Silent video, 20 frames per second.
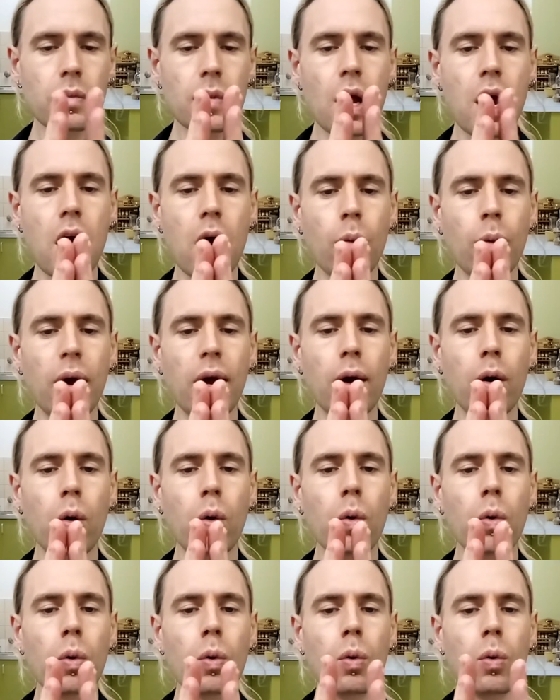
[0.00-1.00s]
are where
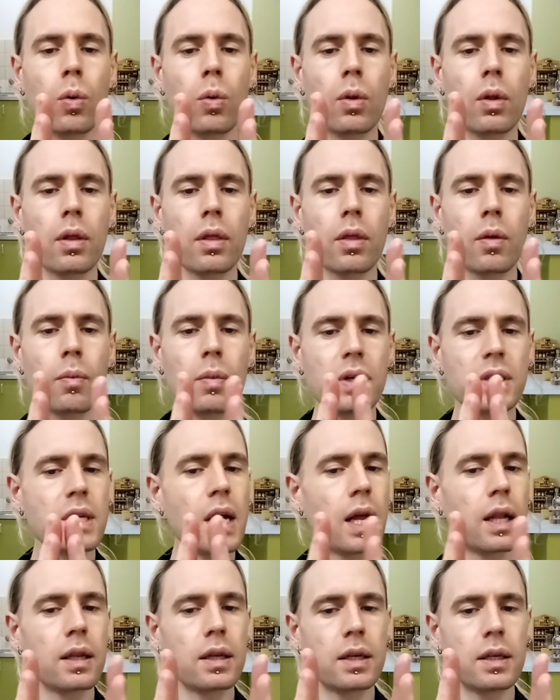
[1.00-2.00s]
all the
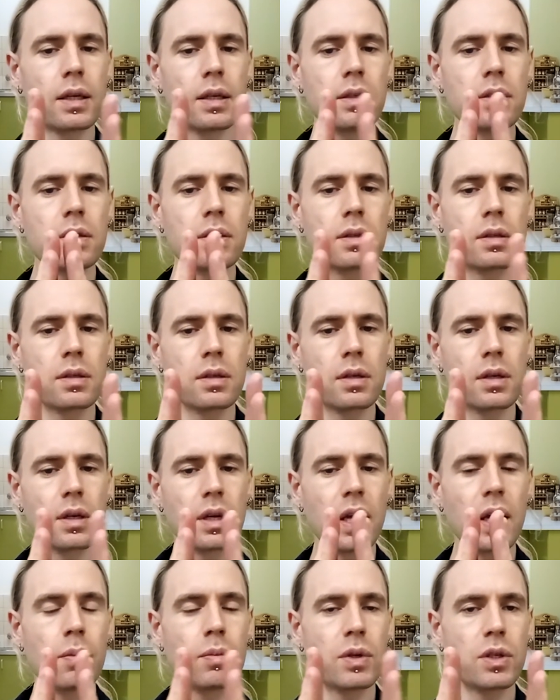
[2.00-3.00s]
modalities
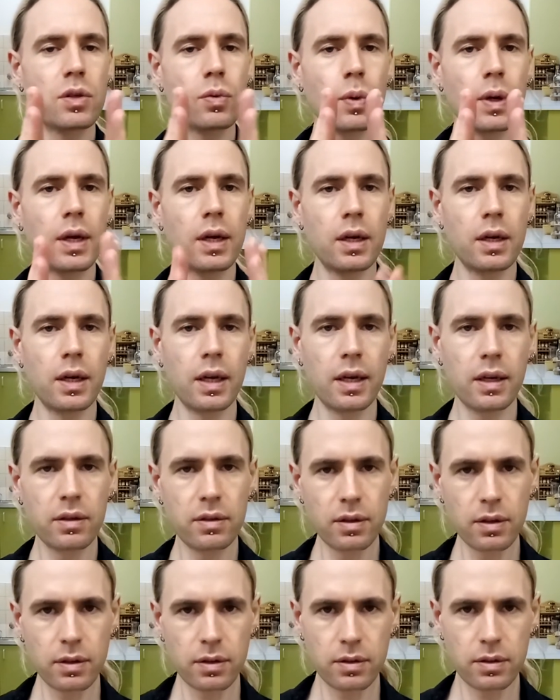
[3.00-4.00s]
in between
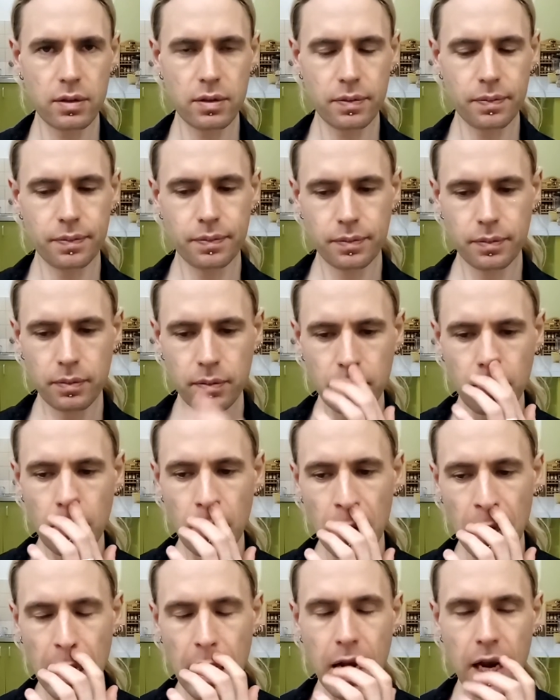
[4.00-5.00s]
exist.
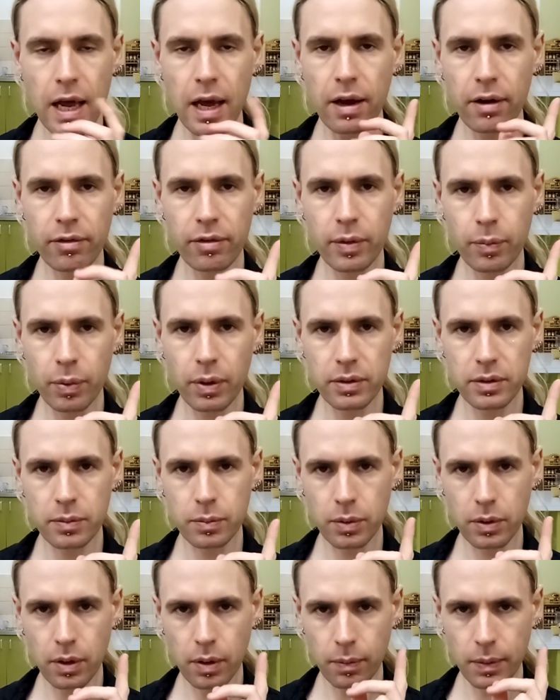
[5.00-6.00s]
And every
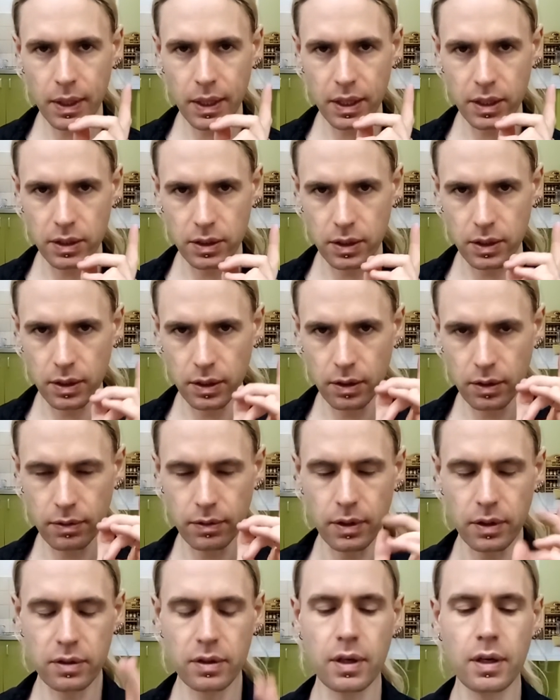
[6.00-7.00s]
possible combination in the
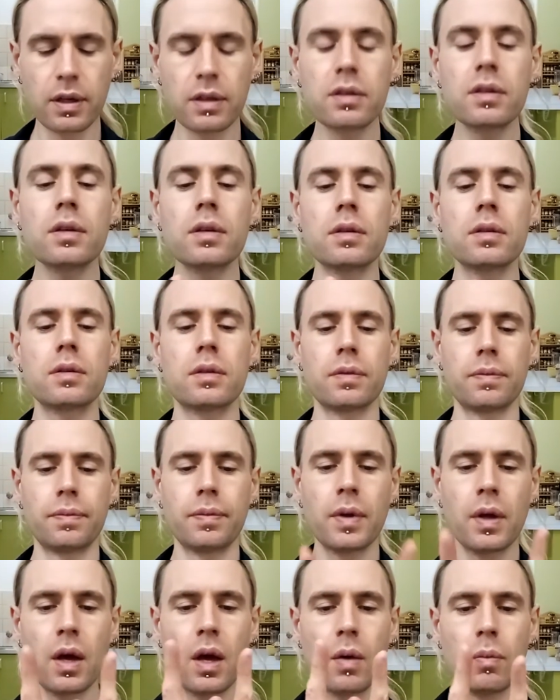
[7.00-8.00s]
universe can exist
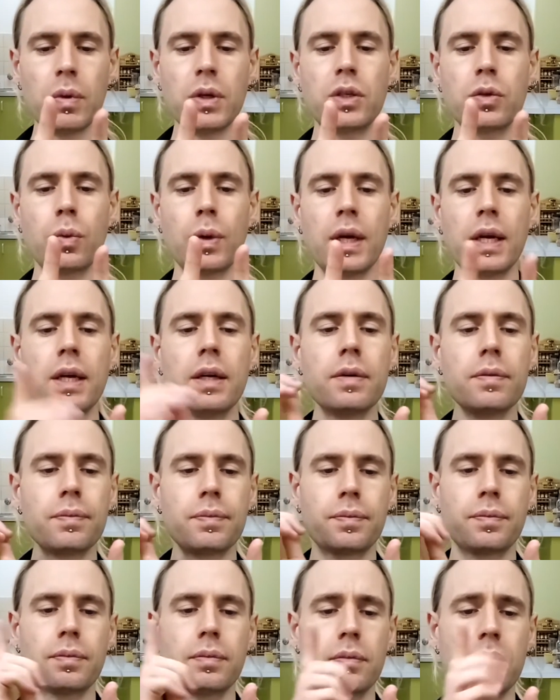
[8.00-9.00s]
between
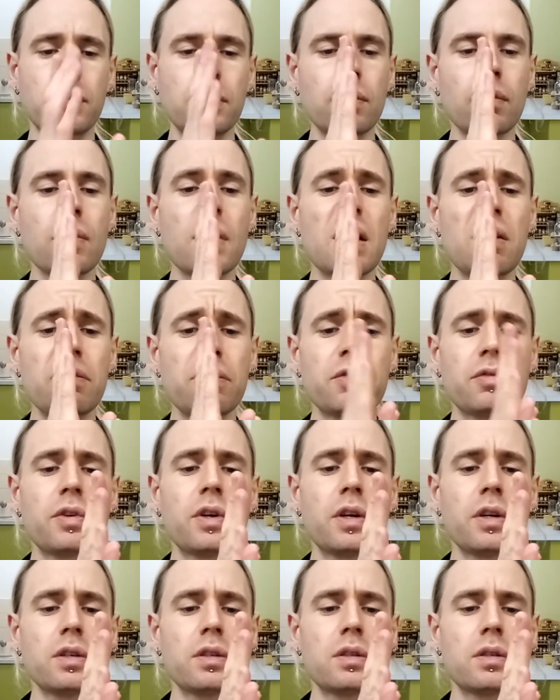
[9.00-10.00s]
that
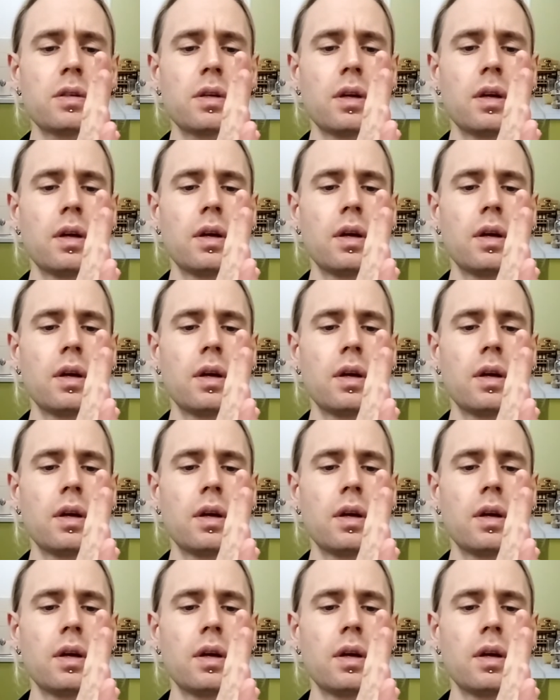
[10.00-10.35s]
first